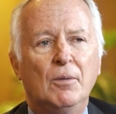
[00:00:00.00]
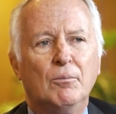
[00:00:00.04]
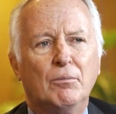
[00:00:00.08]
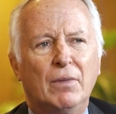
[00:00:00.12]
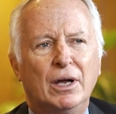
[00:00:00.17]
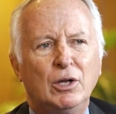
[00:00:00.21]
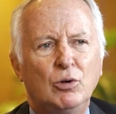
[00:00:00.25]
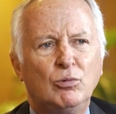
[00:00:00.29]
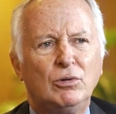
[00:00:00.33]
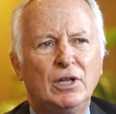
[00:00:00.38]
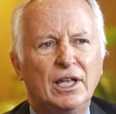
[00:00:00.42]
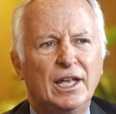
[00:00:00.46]

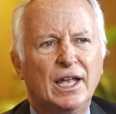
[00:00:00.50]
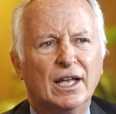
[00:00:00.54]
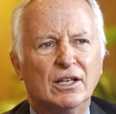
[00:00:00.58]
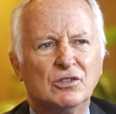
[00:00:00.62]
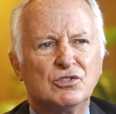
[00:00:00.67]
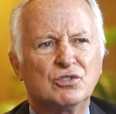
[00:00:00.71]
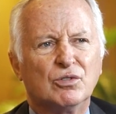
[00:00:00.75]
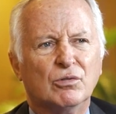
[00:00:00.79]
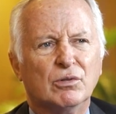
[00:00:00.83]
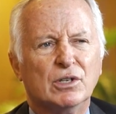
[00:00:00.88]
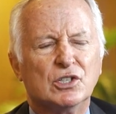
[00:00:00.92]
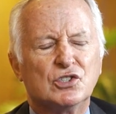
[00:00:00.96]
My only
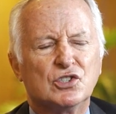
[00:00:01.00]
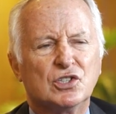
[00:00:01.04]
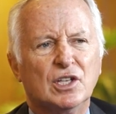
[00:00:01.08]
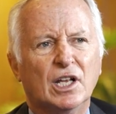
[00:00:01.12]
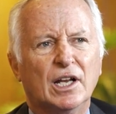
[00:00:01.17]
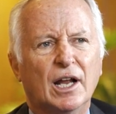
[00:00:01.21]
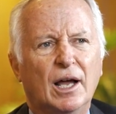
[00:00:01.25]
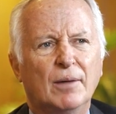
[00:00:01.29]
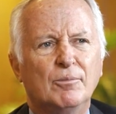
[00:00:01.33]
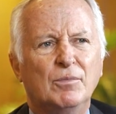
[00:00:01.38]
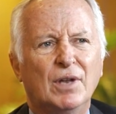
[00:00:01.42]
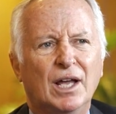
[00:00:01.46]
answer is
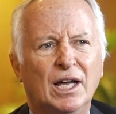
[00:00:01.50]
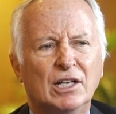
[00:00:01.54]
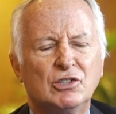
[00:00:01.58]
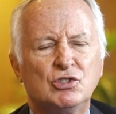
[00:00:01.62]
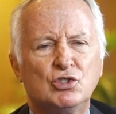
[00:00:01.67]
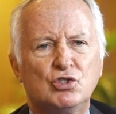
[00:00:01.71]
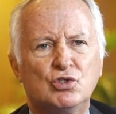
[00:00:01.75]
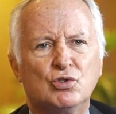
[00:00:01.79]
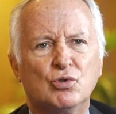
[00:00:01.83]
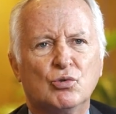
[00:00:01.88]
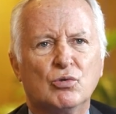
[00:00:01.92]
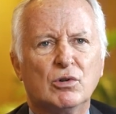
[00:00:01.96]
that I'm not
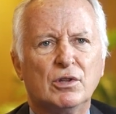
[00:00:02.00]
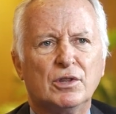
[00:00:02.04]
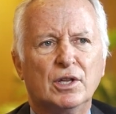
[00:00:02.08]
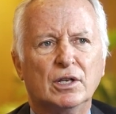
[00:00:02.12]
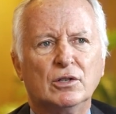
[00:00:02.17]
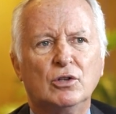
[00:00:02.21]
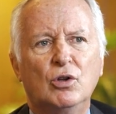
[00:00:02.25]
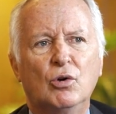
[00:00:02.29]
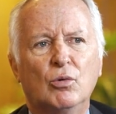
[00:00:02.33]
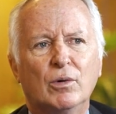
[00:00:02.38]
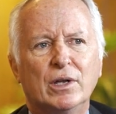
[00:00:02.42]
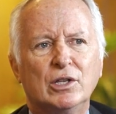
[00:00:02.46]
sure
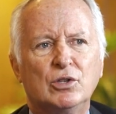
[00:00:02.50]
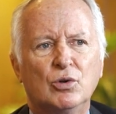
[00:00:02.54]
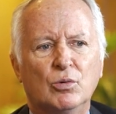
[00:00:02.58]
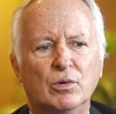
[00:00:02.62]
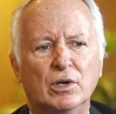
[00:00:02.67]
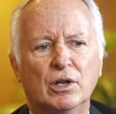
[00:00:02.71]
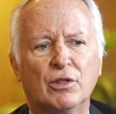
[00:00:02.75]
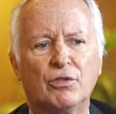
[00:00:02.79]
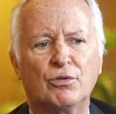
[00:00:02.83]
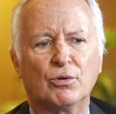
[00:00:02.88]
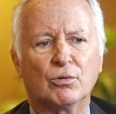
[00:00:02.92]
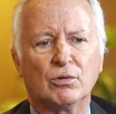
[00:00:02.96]
that going to
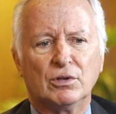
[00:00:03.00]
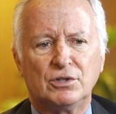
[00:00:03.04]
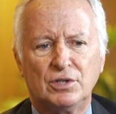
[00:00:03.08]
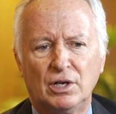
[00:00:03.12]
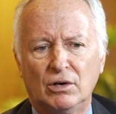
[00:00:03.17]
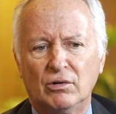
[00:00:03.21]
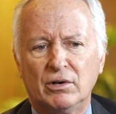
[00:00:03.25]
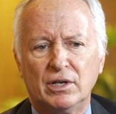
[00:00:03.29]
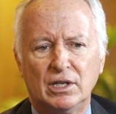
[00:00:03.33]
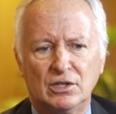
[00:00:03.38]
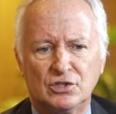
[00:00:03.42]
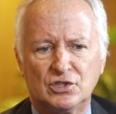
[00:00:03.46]
an
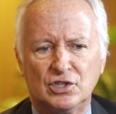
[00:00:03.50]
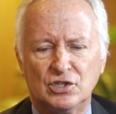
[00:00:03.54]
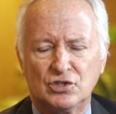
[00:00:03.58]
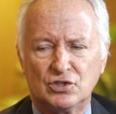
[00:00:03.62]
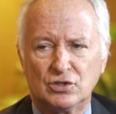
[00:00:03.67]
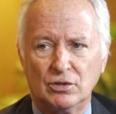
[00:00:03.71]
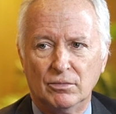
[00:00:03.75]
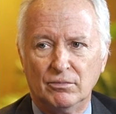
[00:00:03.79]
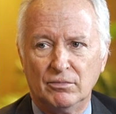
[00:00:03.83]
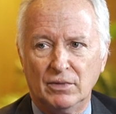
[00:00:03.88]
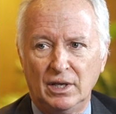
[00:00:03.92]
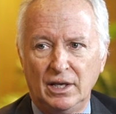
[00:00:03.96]
authoritarian
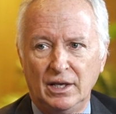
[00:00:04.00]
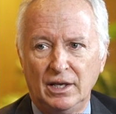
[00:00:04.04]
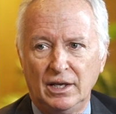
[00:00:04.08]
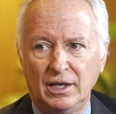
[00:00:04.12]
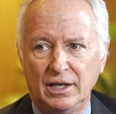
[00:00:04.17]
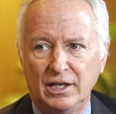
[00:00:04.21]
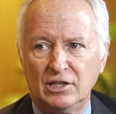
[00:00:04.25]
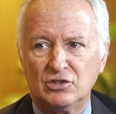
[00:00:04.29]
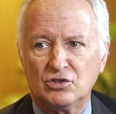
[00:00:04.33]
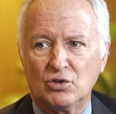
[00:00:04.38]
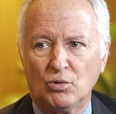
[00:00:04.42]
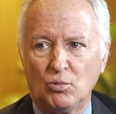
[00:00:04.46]
system
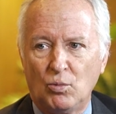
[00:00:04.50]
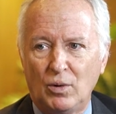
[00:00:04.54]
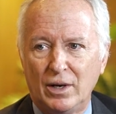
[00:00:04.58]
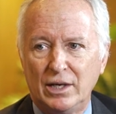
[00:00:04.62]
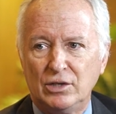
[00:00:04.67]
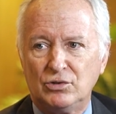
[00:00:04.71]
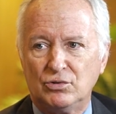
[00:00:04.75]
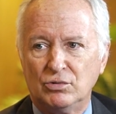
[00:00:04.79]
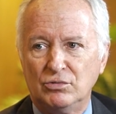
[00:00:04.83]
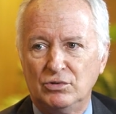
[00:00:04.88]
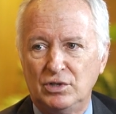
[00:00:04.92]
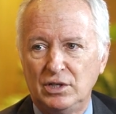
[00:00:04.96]
is the
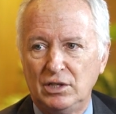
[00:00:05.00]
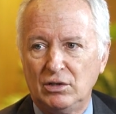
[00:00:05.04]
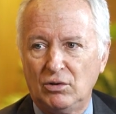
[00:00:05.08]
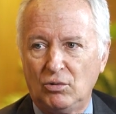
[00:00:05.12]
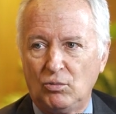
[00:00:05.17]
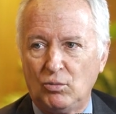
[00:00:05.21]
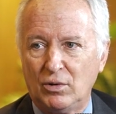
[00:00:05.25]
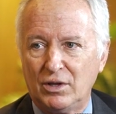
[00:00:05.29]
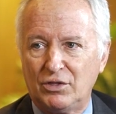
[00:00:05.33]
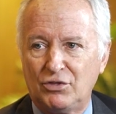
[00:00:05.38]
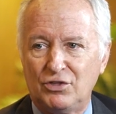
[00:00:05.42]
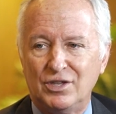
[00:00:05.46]
way to
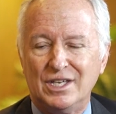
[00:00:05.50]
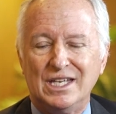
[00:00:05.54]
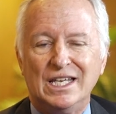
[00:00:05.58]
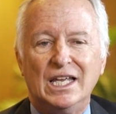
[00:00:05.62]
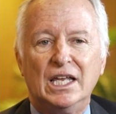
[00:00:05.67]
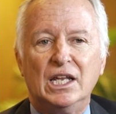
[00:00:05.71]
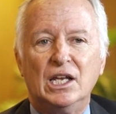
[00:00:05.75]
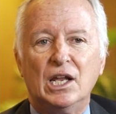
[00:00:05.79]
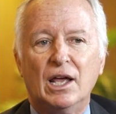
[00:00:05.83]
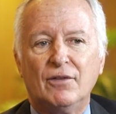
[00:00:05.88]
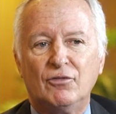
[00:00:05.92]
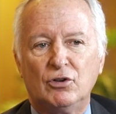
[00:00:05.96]
deal with the
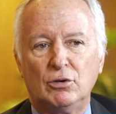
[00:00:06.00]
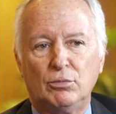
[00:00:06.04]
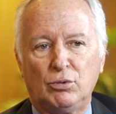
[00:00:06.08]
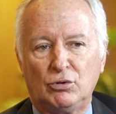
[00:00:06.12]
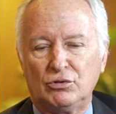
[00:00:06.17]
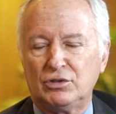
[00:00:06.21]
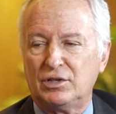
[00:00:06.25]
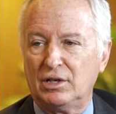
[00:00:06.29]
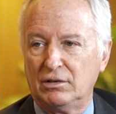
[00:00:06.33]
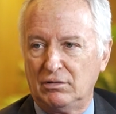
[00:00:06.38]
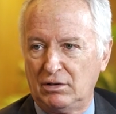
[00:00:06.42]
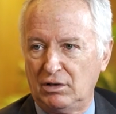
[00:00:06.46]

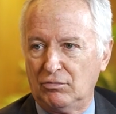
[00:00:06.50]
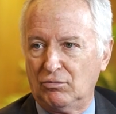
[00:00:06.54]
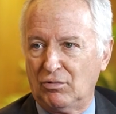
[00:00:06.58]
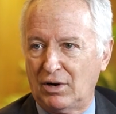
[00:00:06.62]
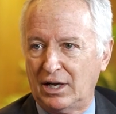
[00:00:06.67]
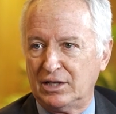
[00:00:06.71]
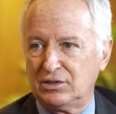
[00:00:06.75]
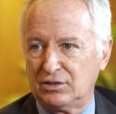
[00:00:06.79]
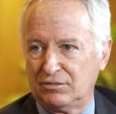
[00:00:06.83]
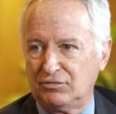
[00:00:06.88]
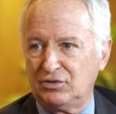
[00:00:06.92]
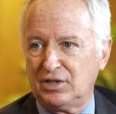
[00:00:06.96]
inevitable
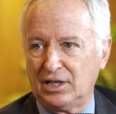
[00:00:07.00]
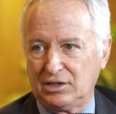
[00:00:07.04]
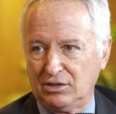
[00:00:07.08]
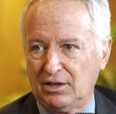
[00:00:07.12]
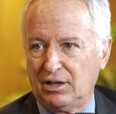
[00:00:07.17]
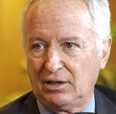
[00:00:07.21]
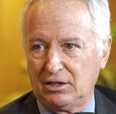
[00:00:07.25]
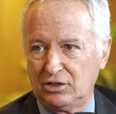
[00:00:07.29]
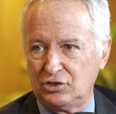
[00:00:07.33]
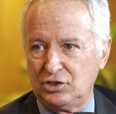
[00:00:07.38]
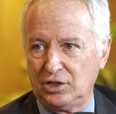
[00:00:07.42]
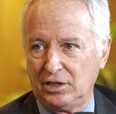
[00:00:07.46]
rise of
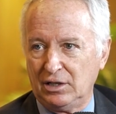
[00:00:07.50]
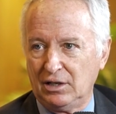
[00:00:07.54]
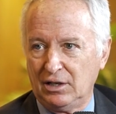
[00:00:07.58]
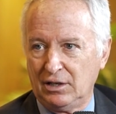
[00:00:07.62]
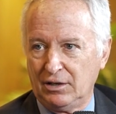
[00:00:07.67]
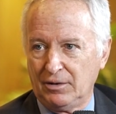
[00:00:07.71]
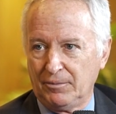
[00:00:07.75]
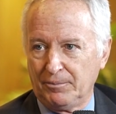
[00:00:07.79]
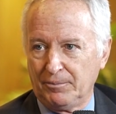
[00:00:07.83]
technology.